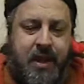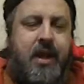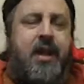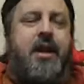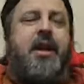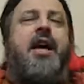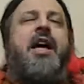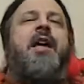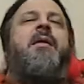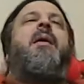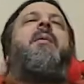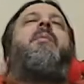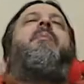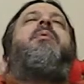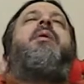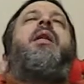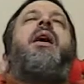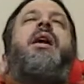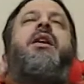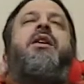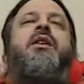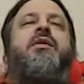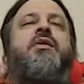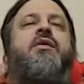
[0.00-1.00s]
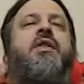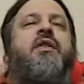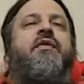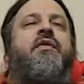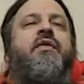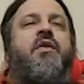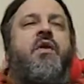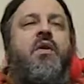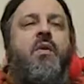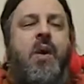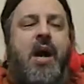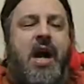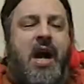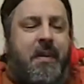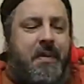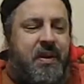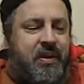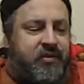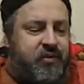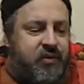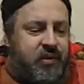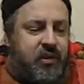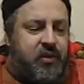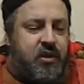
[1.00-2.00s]
And I had been planning to do that for a while,
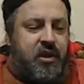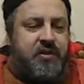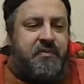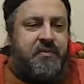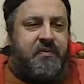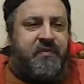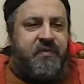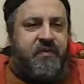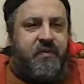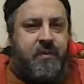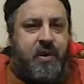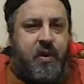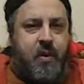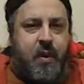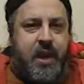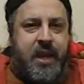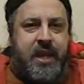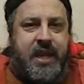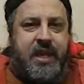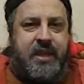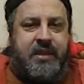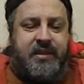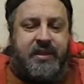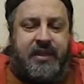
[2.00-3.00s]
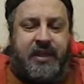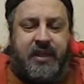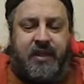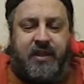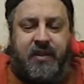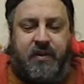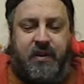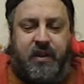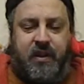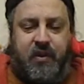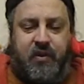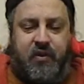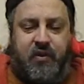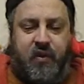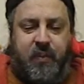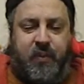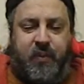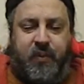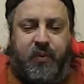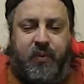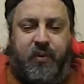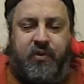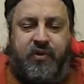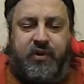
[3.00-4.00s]
but sort of looking for my way in, seeing, you know, sort of
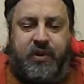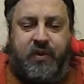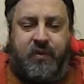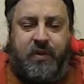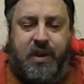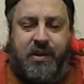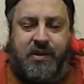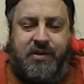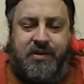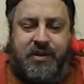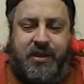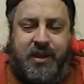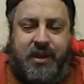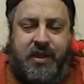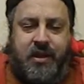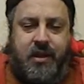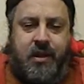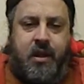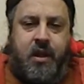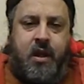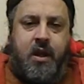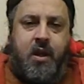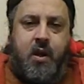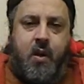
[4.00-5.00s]
perusing around, seeing